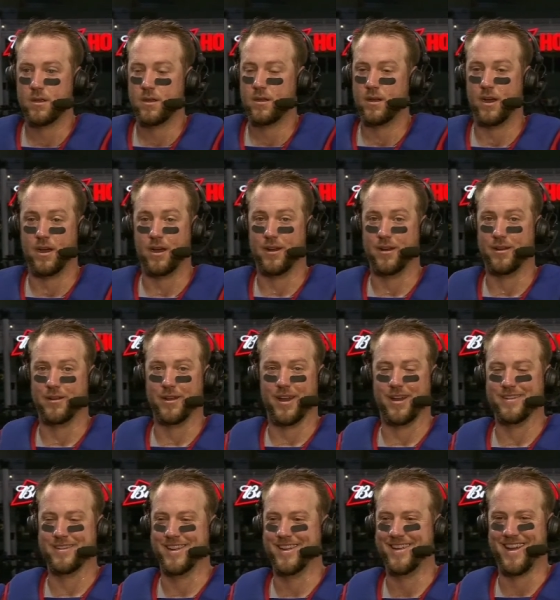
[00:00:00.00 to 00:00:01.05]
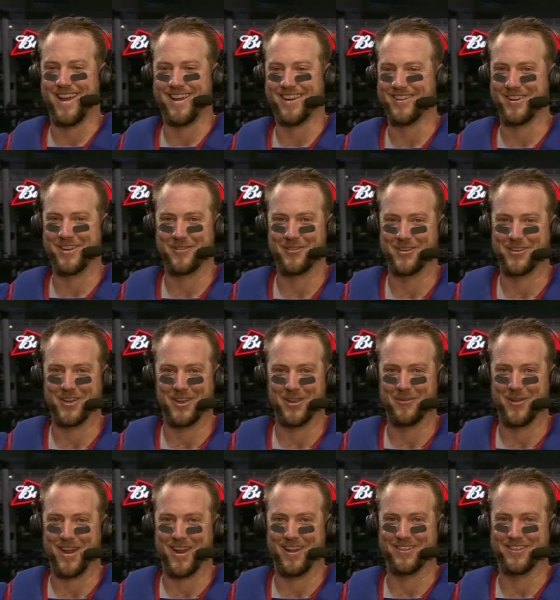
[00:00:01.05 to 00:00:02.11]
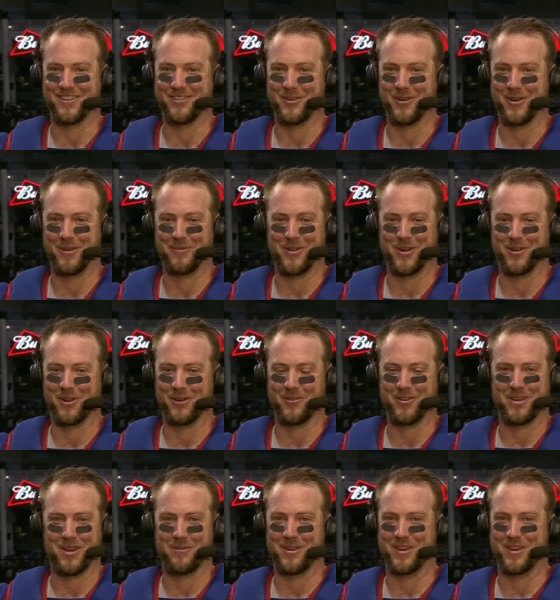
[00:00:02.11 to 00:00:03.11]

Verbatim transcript: Uh, I, I couldn't even tell you, man. I was just going up there looking for something